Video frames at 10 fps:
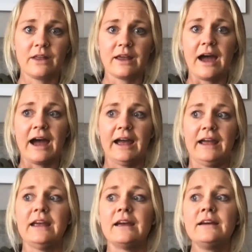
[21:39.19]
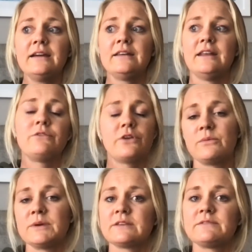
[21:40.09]
Like I never thought
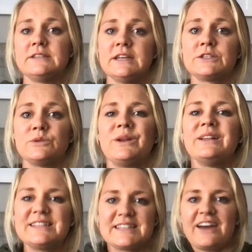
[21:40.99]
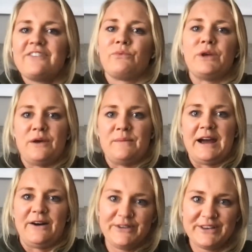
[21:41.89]
of myself as a dancer, but at least I have rhythm
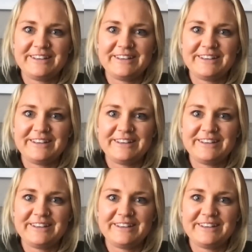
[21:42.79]
now.